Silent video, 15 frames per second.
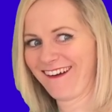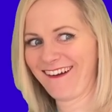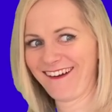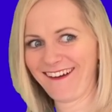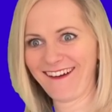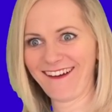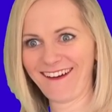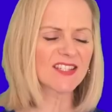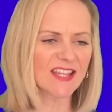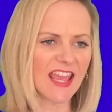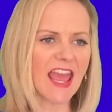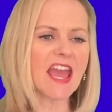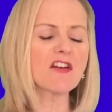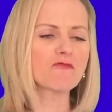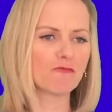Let's
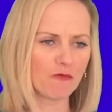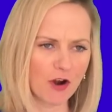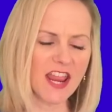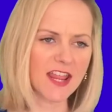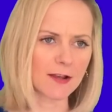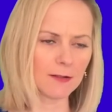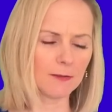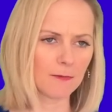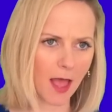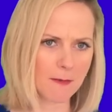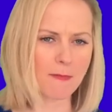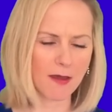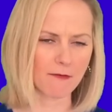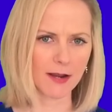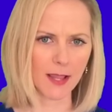get real,
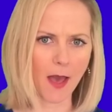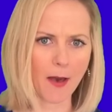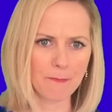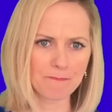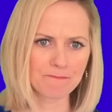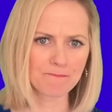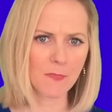America.